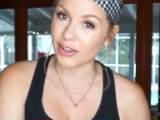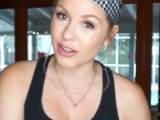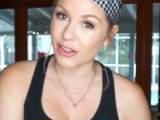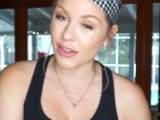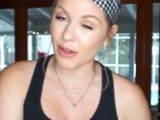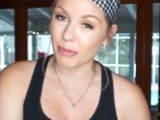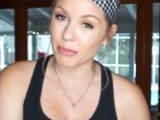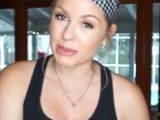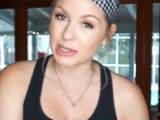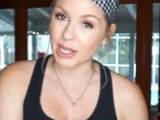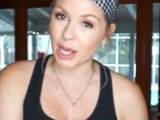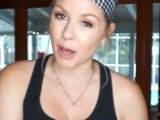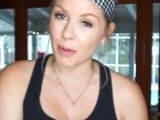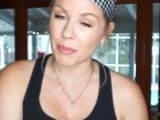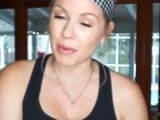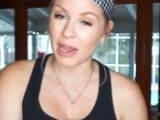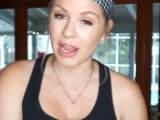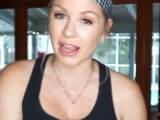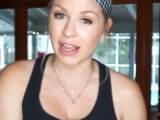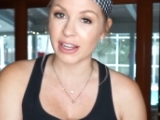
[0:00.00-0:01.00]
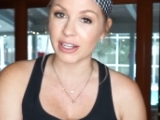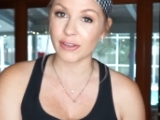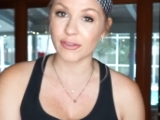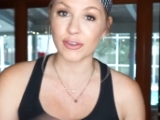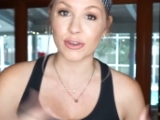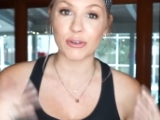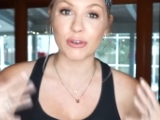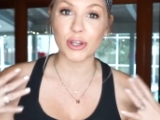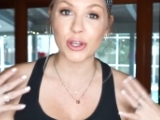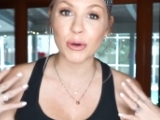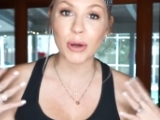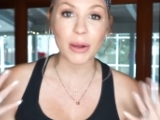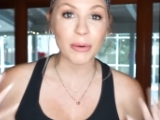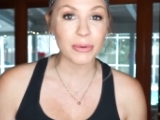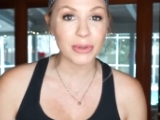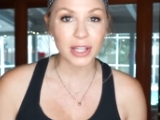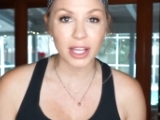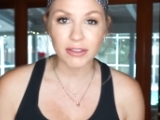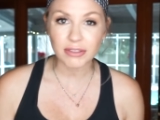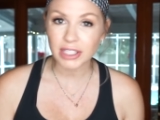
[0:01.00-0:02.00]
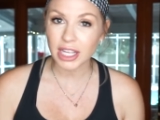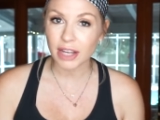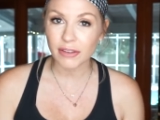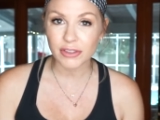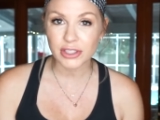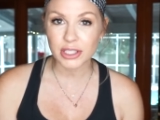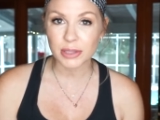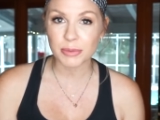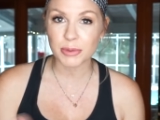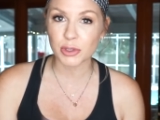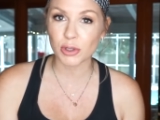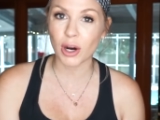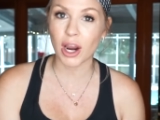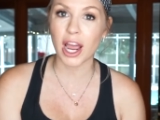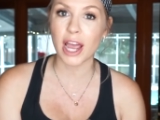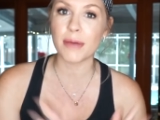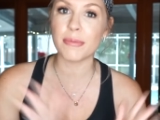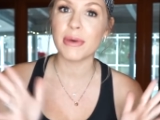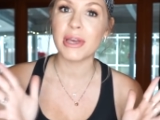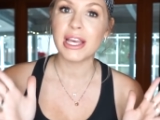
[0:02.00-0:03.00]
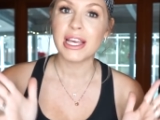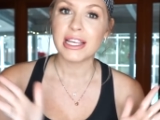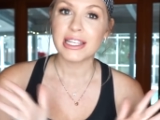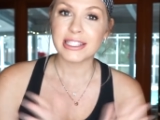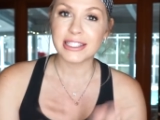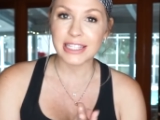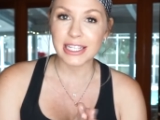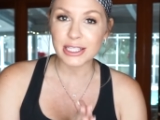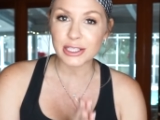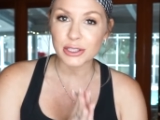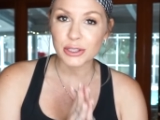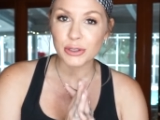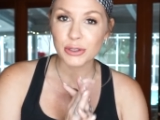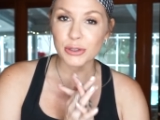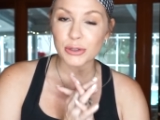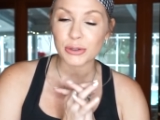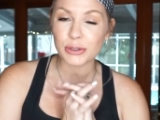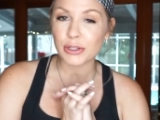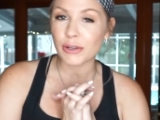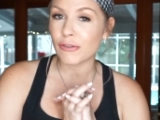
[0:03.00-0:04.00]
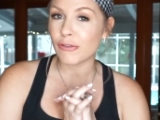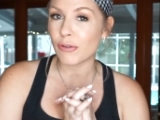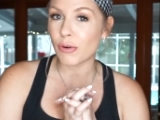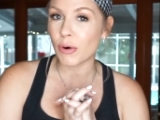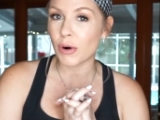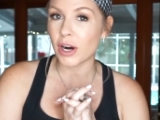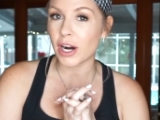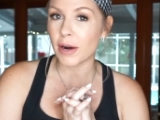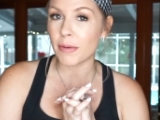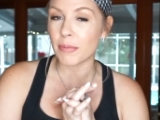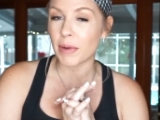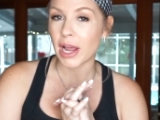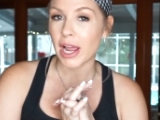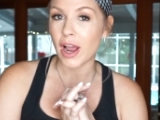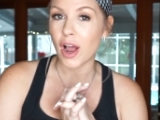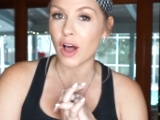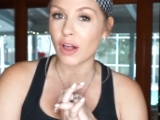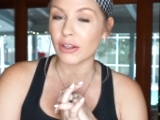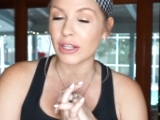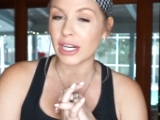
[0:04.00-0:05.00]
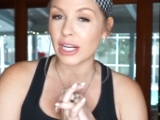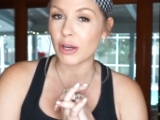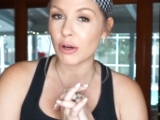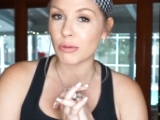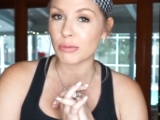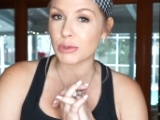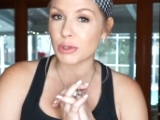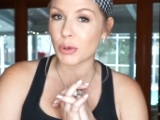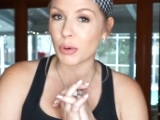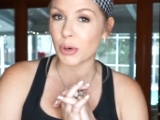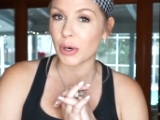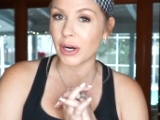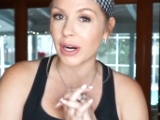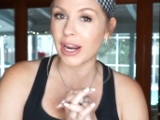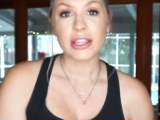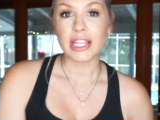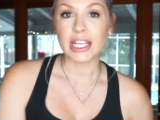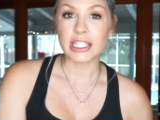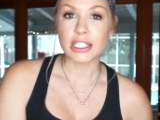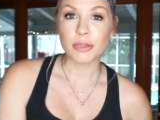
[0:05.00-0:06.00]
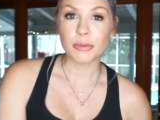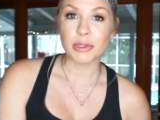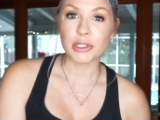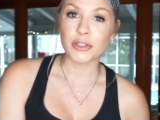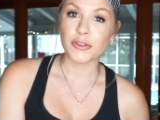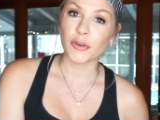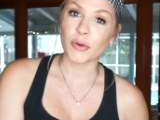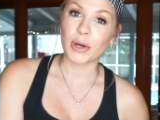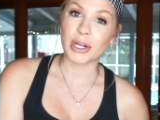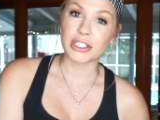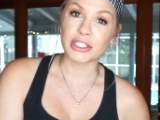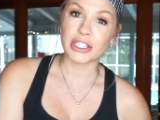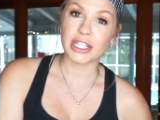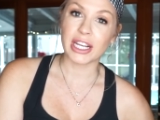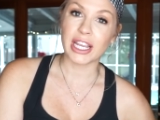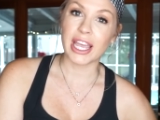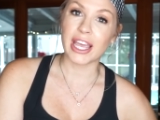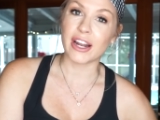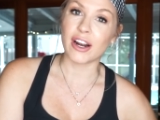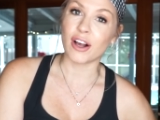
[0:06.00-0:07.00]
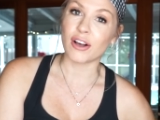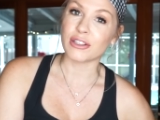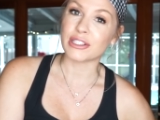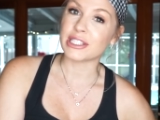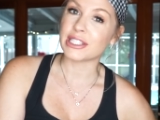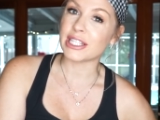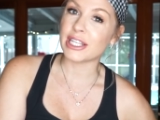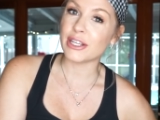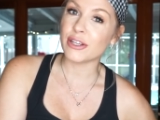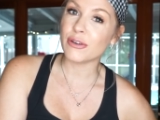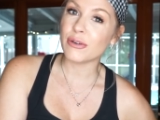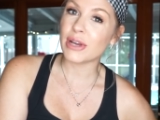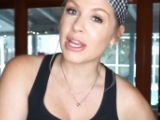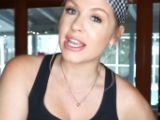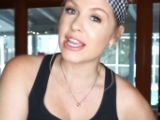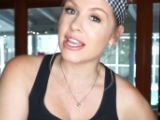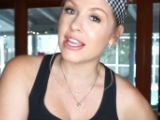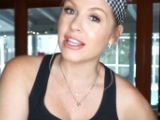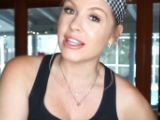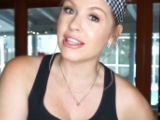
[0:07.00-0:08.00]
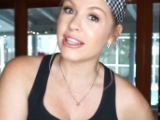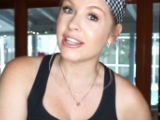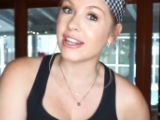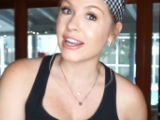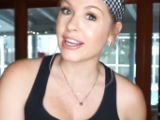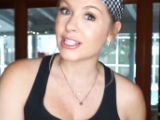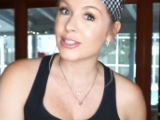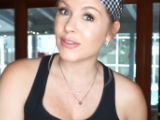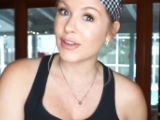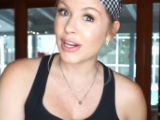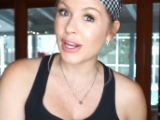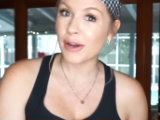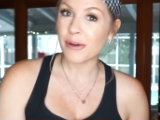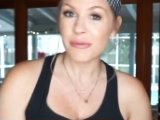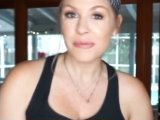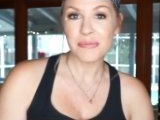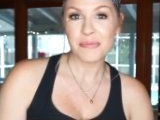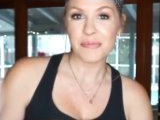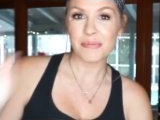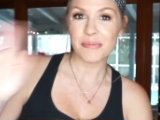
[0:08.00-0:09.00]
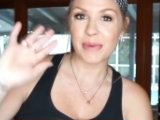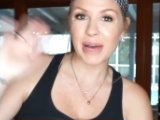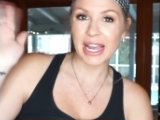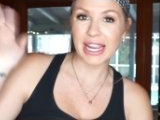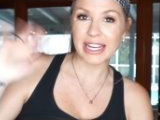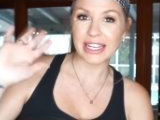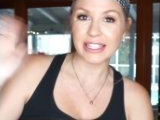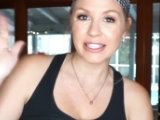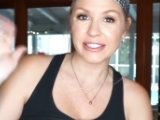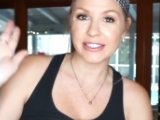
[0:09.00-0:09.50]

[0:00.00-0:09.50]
it a thumbs up. And if you're new, I would love to have you subscribe. Stay tuned for my holiday home tour. Thanks so much for watching and I'll see you in the next video. Bye.